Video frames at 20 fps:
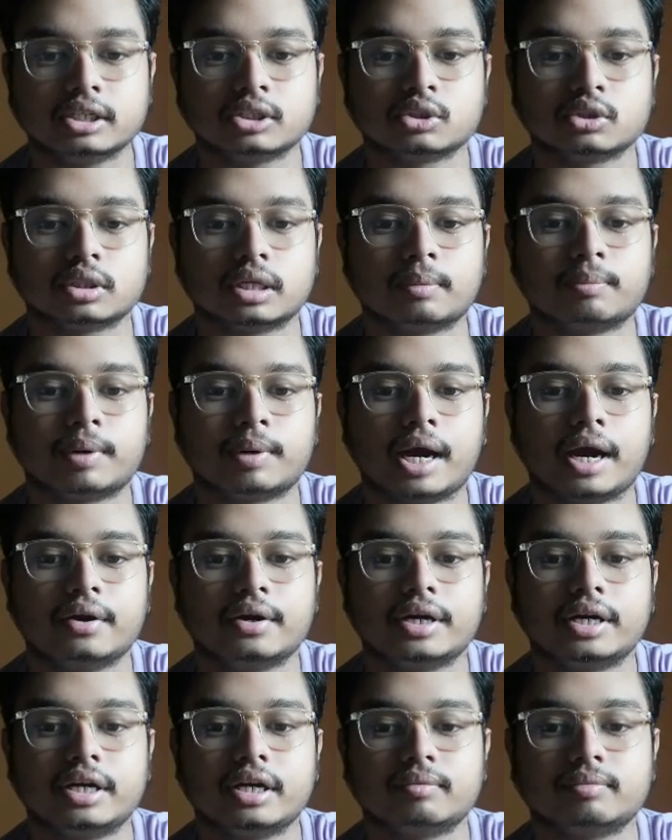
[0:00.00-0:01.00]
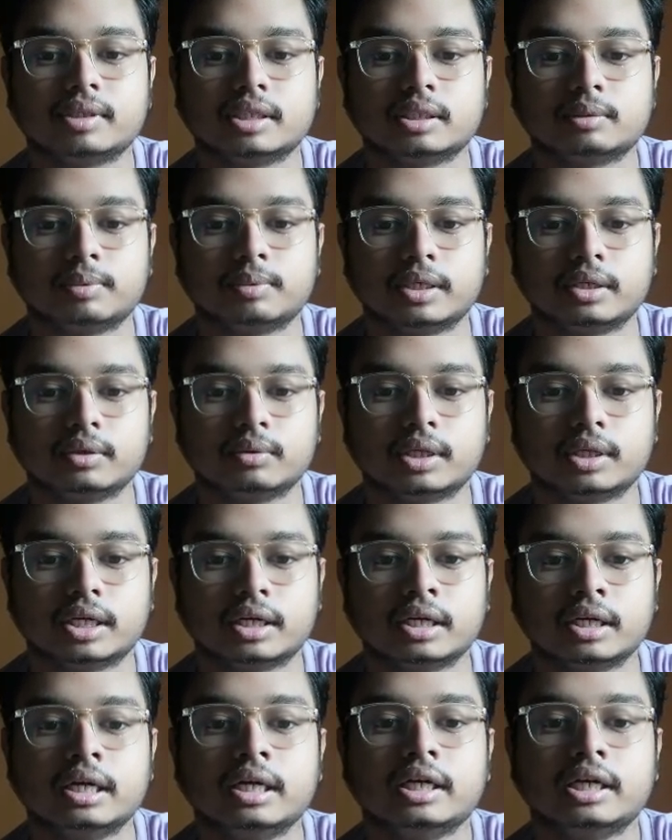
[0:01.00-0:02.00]
so the priority of this
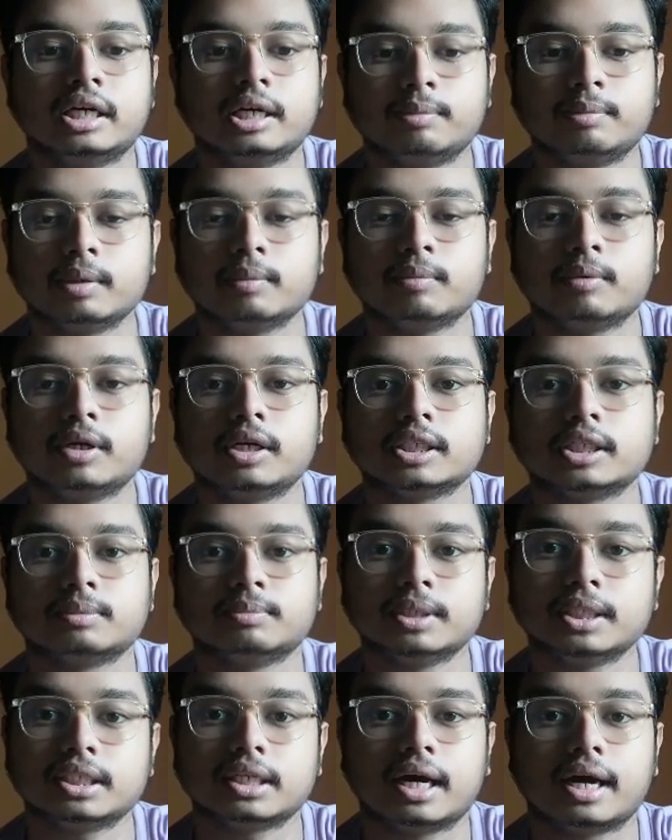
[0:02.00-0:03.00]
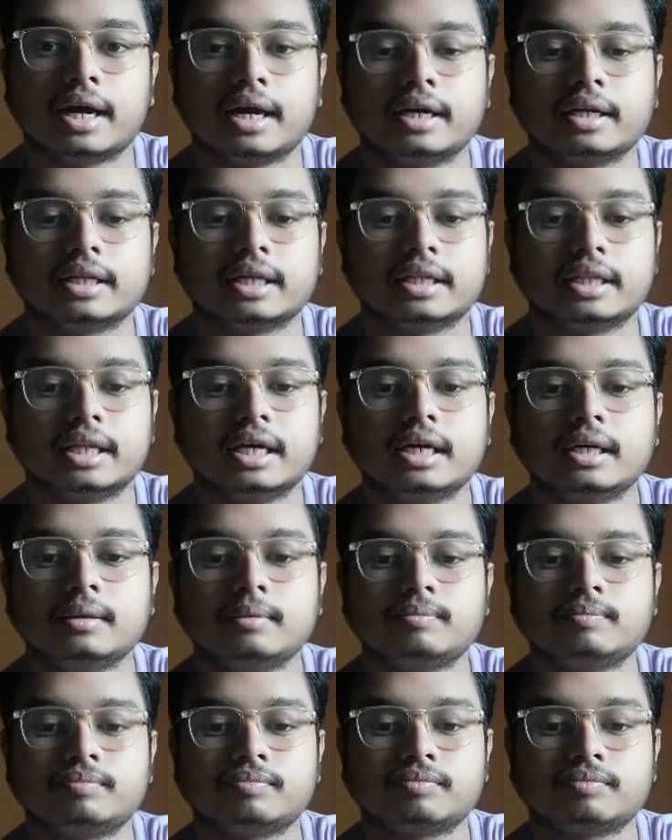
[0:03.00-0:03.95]
particular triple bond is much higher than the